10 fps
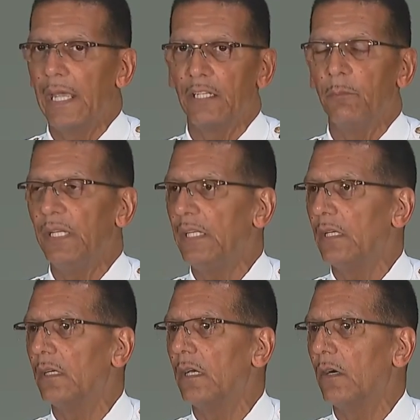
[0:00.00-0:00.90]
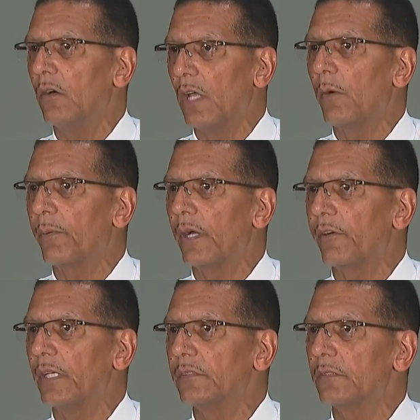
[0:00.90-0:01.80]
and the media on our
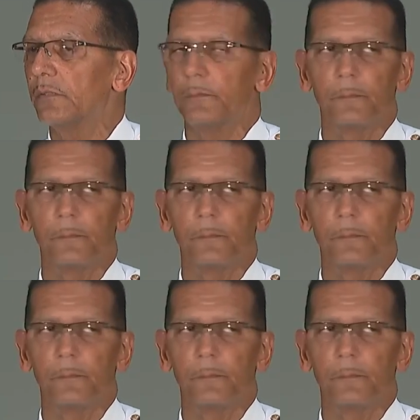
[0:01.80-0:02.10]
progress.